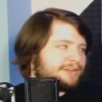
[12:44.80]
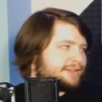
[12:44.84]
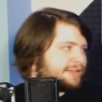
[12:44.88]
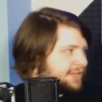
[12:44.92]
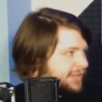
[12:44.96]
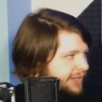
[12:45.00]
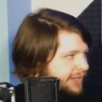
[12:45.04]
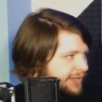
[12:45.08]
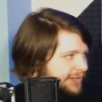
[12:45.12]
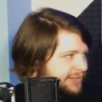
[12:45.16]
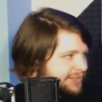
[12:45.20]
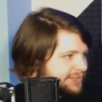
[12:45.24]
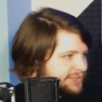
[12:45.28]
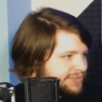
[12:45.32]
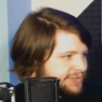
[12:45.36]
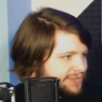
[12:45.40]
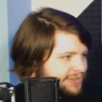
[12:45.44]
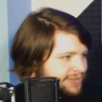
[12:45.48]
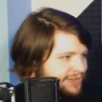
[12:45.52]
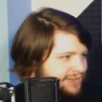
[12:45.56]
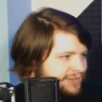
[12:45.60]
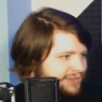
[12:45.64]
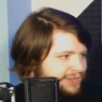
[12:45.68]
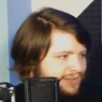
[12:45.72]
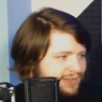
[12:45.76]

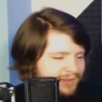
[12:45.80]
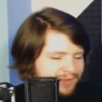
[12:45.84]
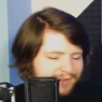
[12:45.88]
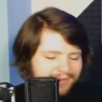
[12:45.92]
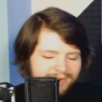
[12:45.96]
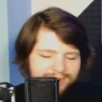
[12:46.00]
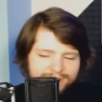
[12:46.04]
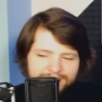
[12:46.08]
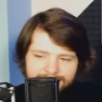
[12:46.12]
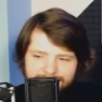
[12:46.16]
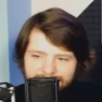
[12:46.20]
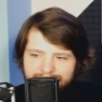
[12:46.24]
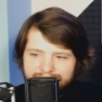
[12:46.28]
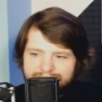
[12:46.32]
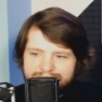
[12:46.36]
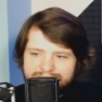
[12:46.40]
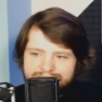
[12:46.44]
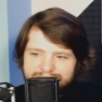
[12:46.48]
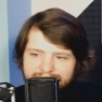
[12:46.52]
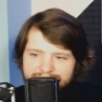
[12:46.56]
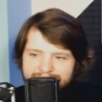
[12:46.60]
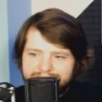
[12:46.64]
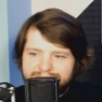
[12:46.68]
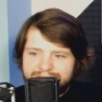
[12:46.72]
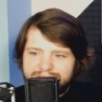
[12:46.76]
case.
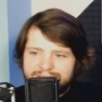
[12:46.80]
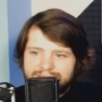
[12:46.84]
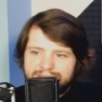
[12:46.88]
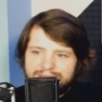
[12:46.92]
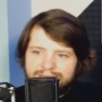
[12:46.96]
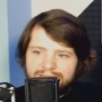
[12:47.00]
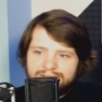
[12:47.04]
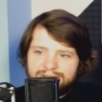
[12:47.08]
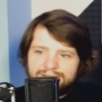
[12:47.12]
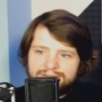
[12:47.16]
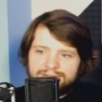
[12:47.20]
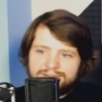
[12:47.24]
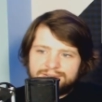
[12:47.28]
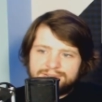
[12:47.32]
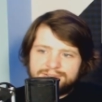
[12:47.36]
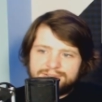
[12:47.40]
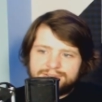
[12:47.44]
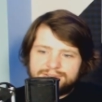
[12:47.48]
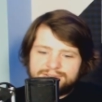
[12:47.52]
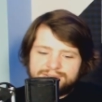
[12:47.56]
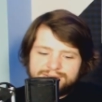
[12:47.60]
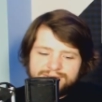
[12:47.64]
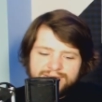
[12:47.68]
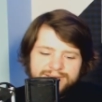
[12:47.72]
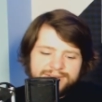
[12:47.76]
It's like character
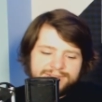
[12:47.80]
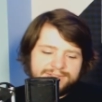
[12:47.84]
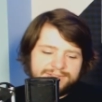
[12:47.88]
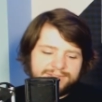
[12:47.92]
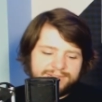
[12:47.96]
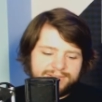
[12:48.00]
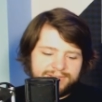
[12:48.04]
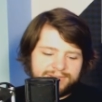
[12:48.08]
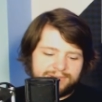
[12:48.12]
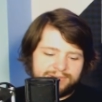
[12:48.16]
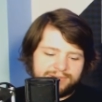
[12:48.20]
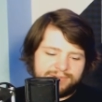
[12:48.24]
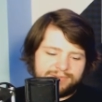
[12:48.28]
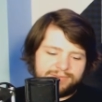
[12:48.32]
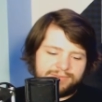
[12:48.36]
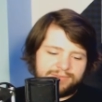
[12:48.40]
assassination.